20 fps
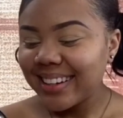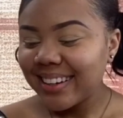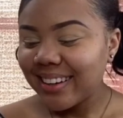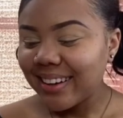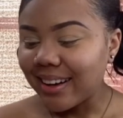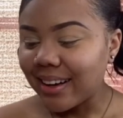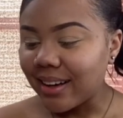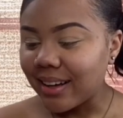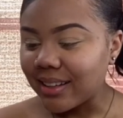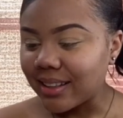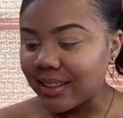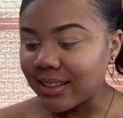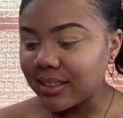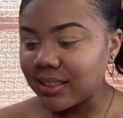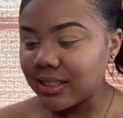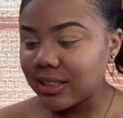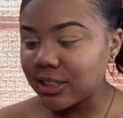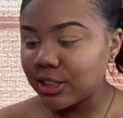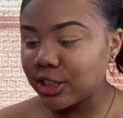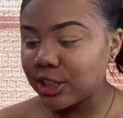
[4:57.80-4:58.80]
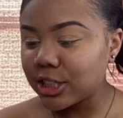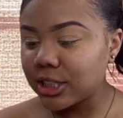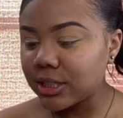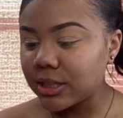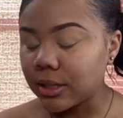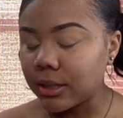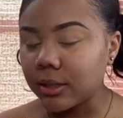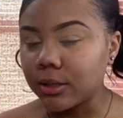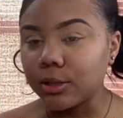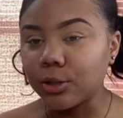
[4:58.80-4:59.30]
This is just
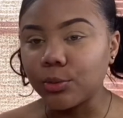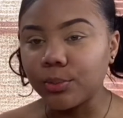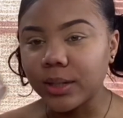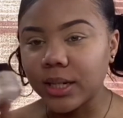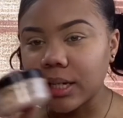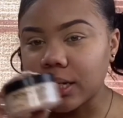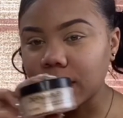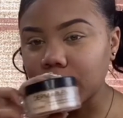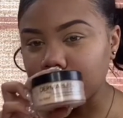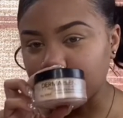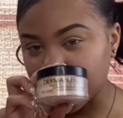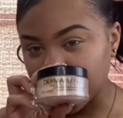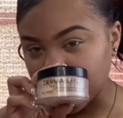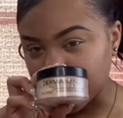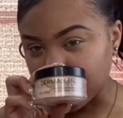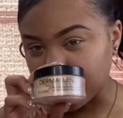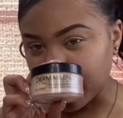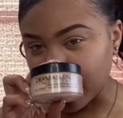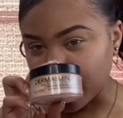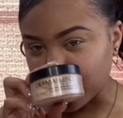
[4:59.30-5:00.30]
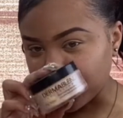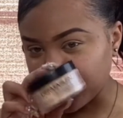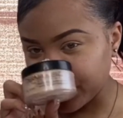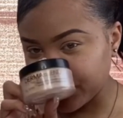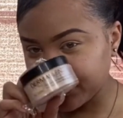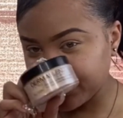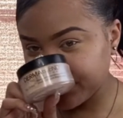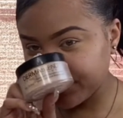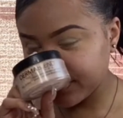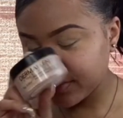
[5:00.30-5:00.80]
an illuminating banana powder.
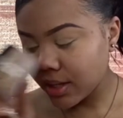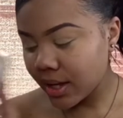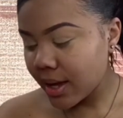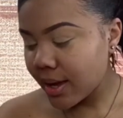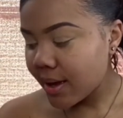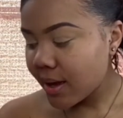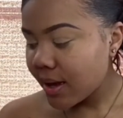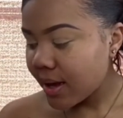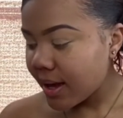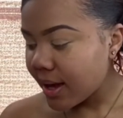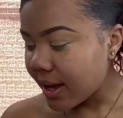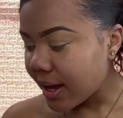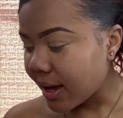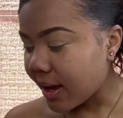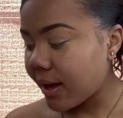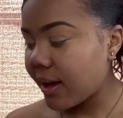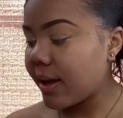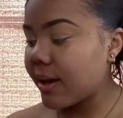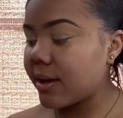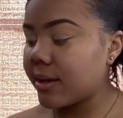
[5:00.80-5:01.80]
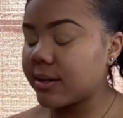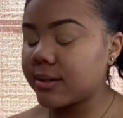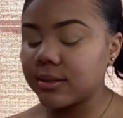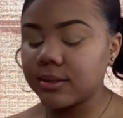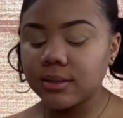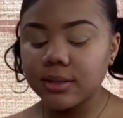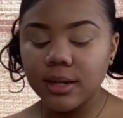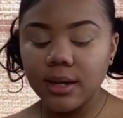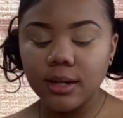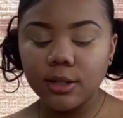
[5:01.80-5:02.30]
And
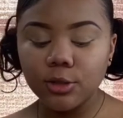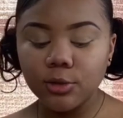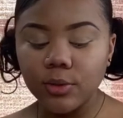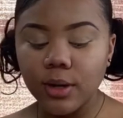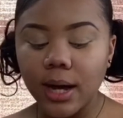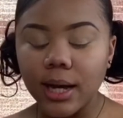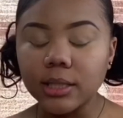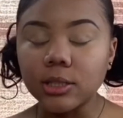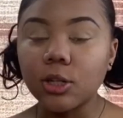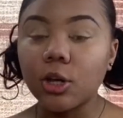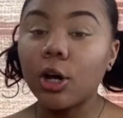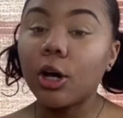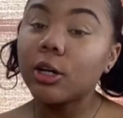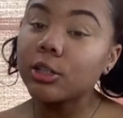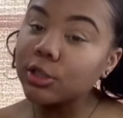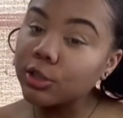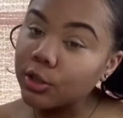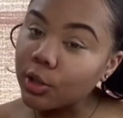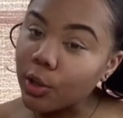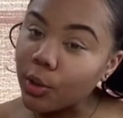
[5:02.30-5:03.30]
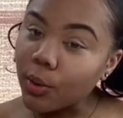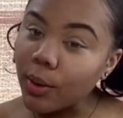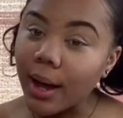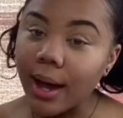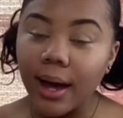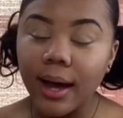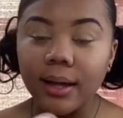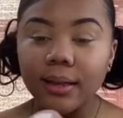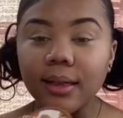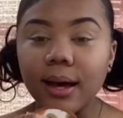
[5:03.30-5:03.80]
you guys also
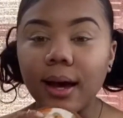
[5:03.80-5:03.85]
had the